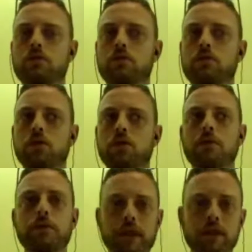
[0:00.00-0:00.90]

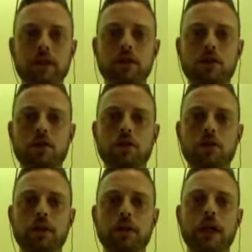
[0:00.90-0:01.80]
implement the social media
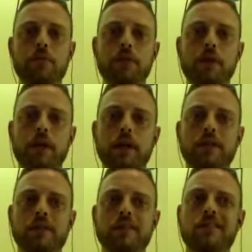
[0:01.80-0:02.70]
apps and
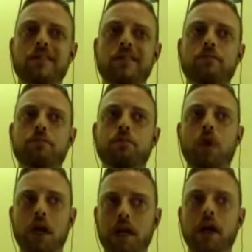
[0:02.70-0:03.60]
why
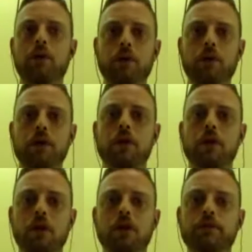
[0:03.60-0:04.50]
I went with gloqon.